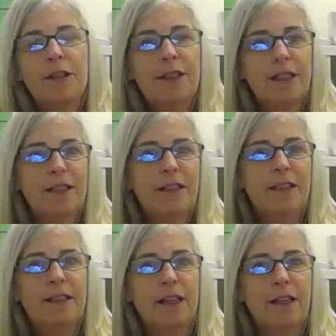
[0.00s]

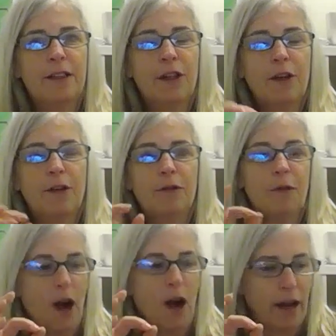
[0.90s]
consistency. So
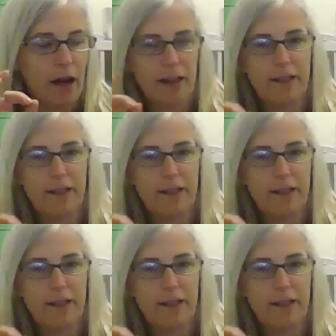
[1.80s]
I got